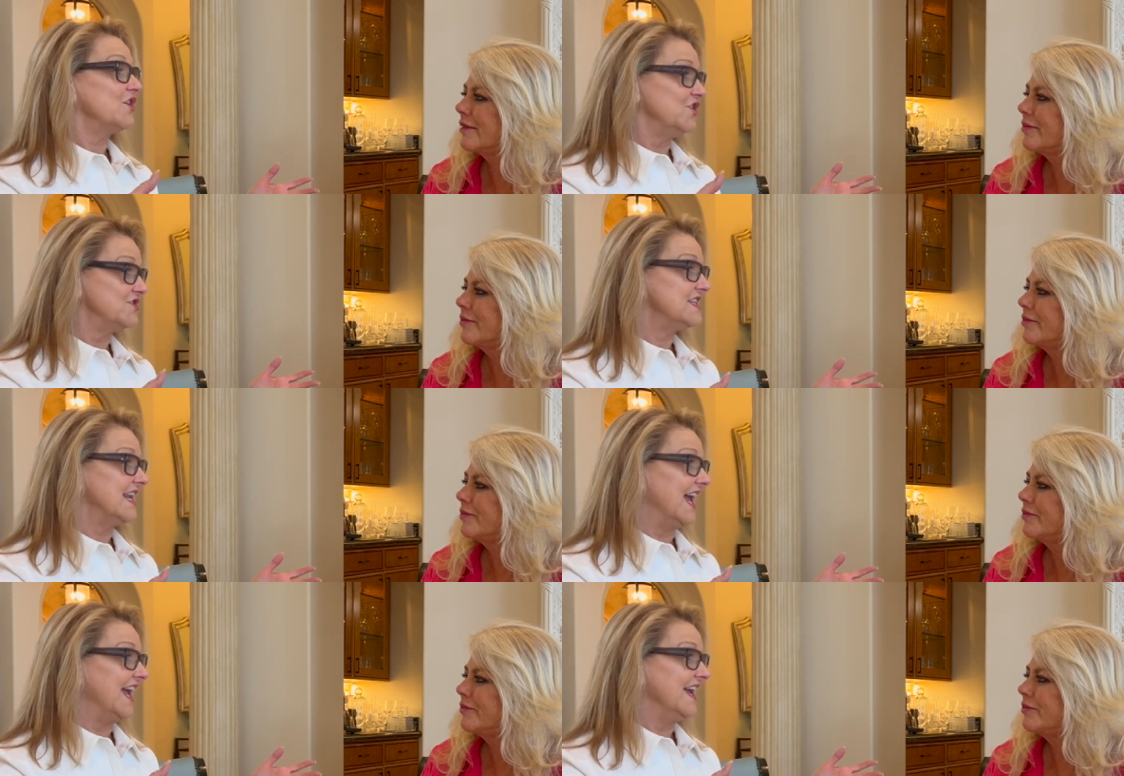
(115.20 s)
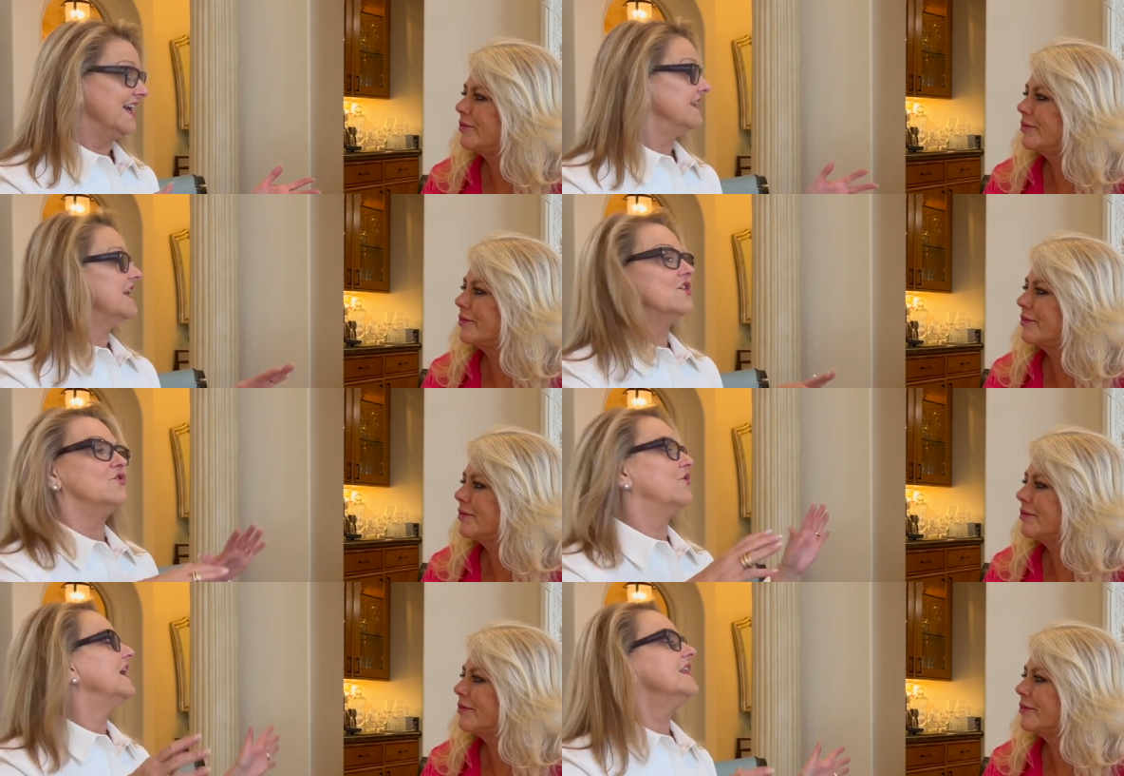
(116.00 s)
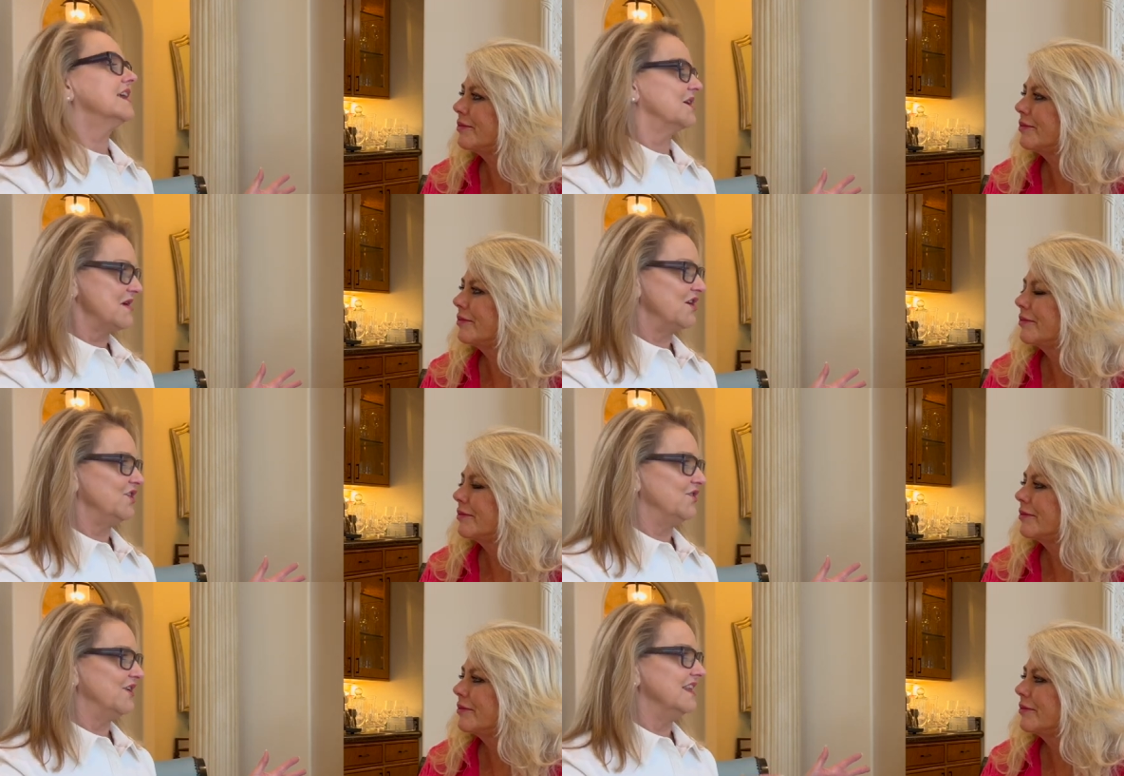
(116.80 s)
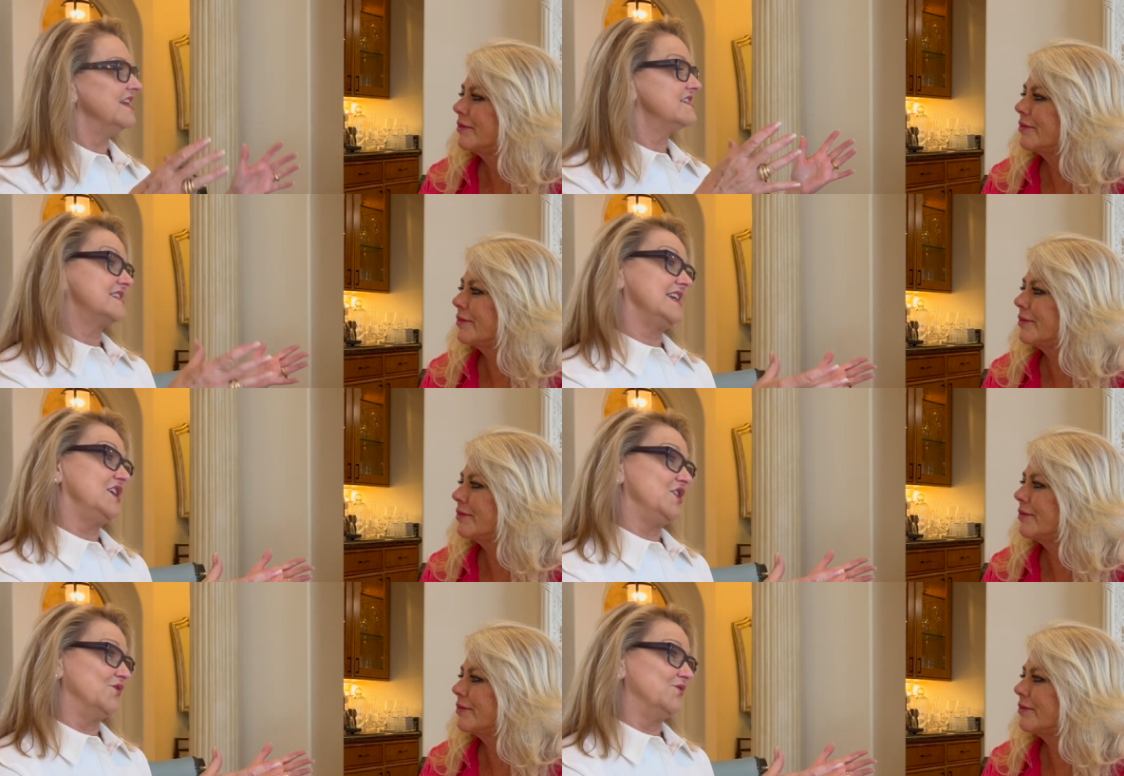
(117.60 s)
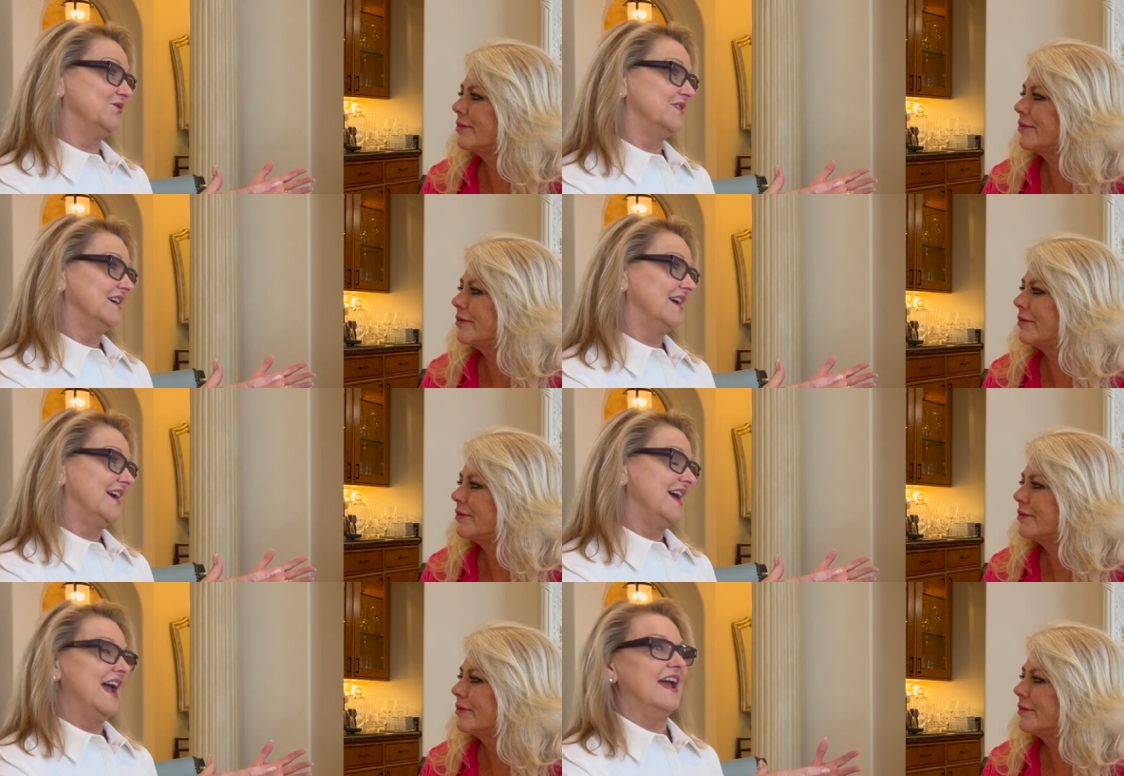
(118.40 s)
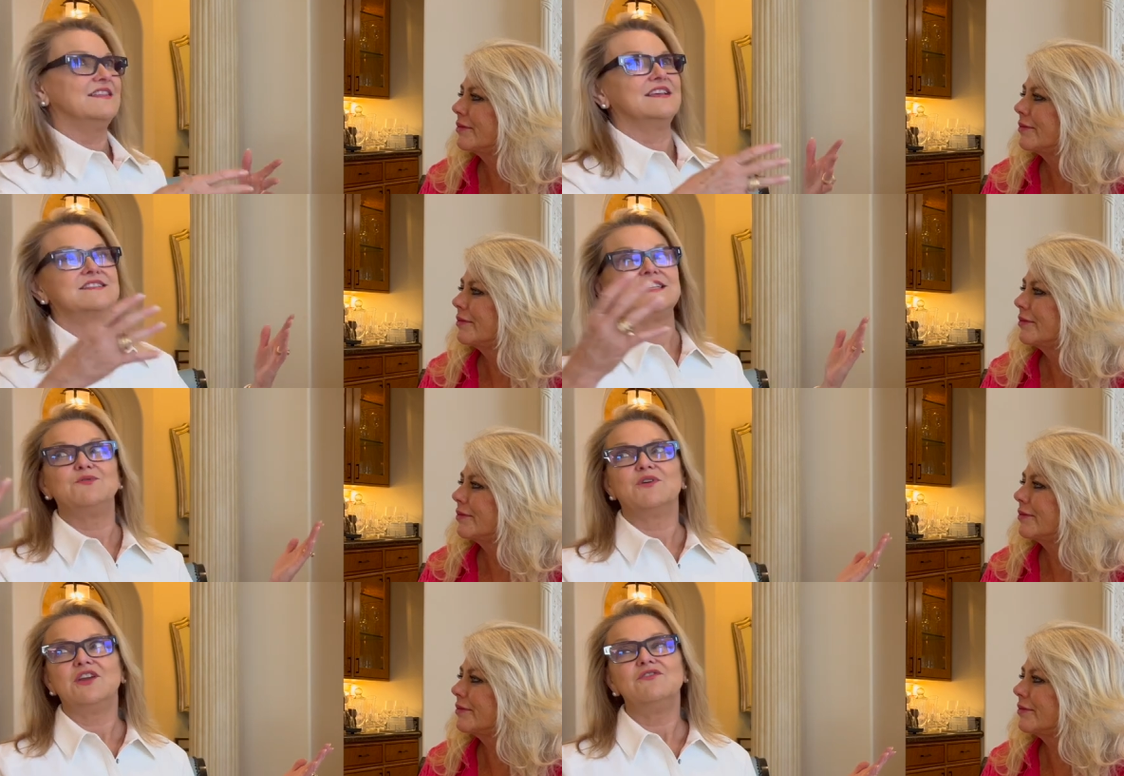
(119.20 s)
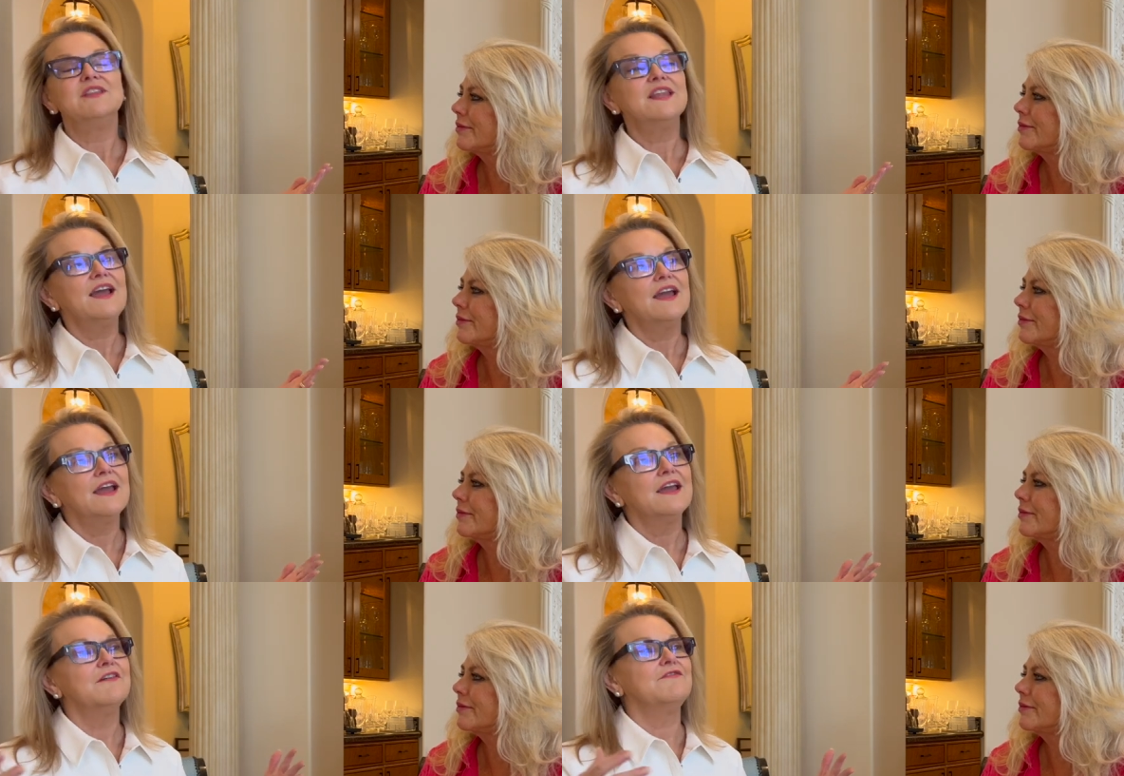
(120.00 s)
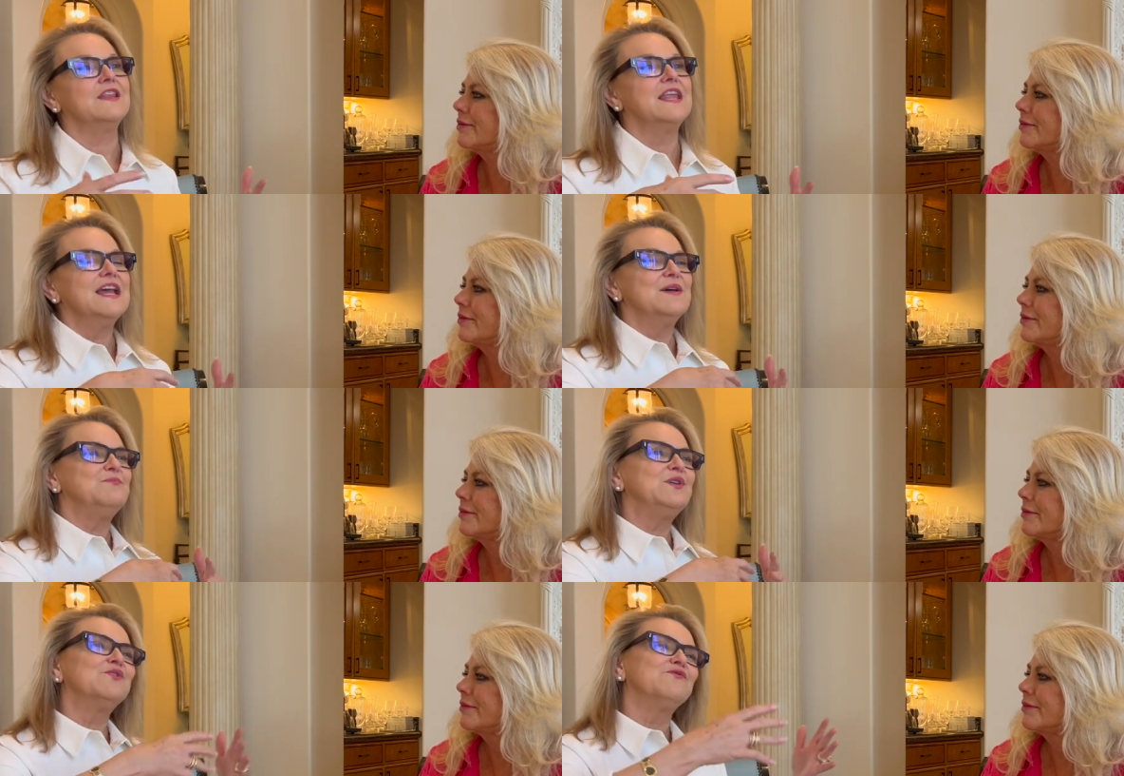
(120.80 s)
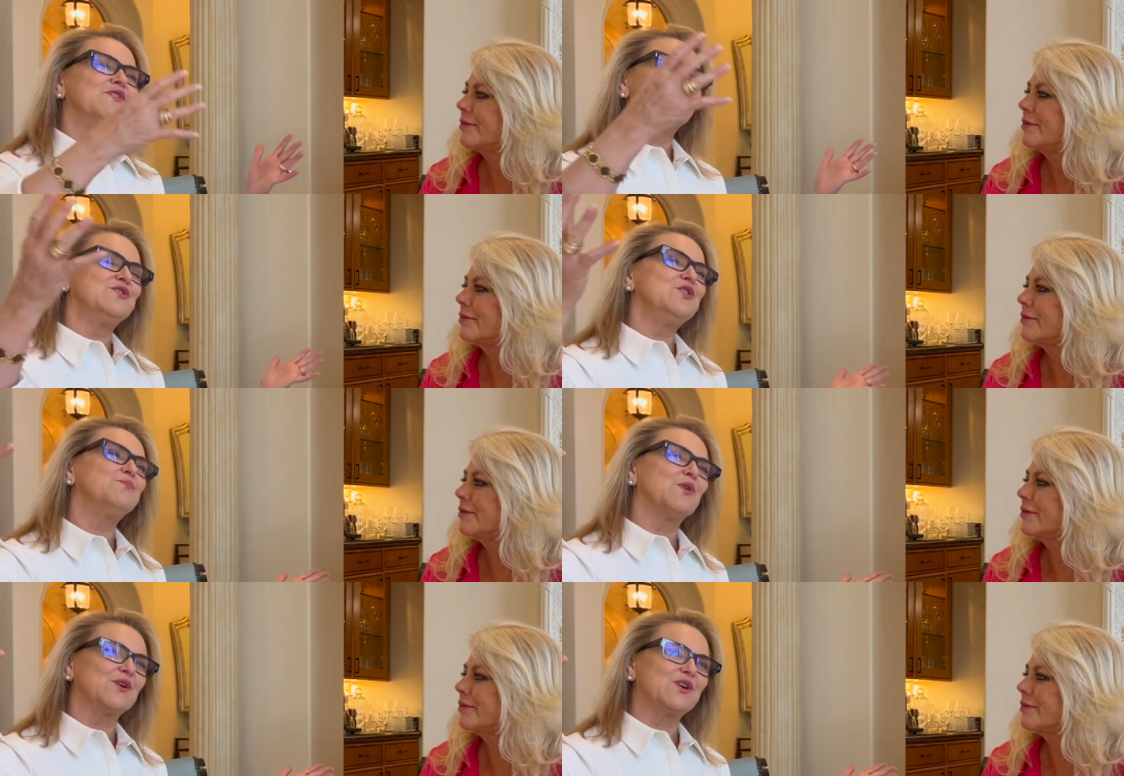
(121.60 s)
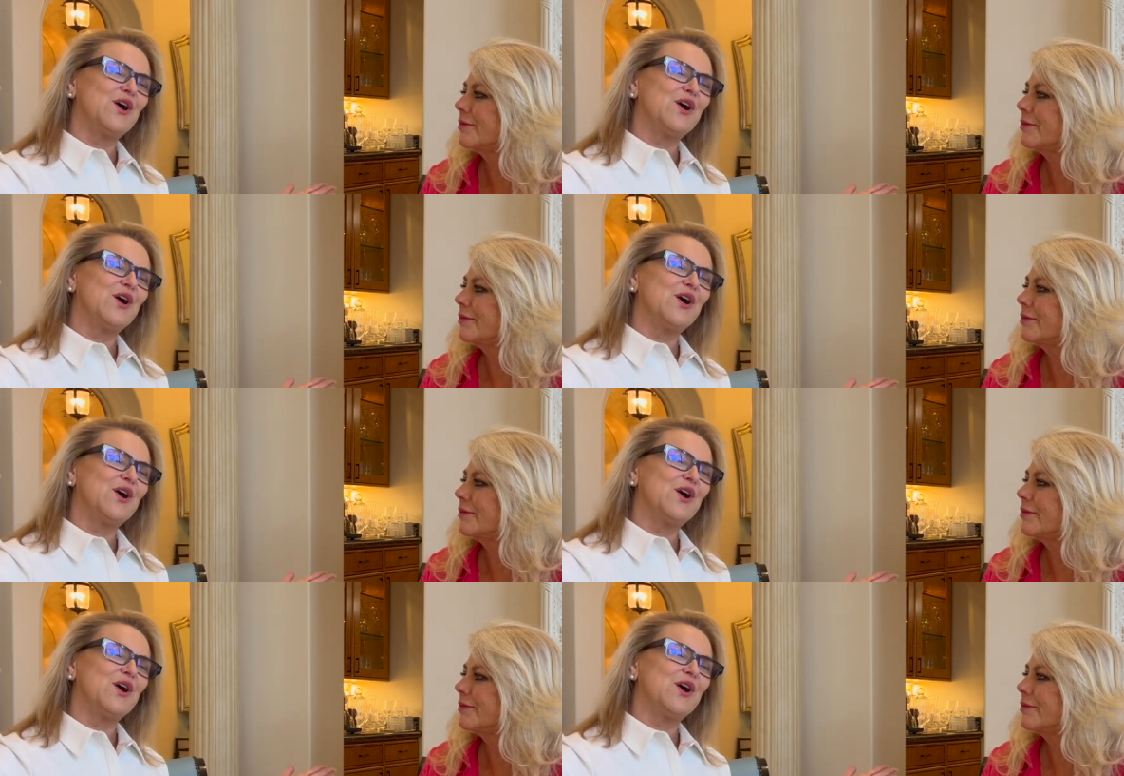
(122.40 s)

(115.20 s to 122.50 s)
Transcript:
Speaker 1: you today and they don't know anything about you and they see you and they see where you live and beautiful Newport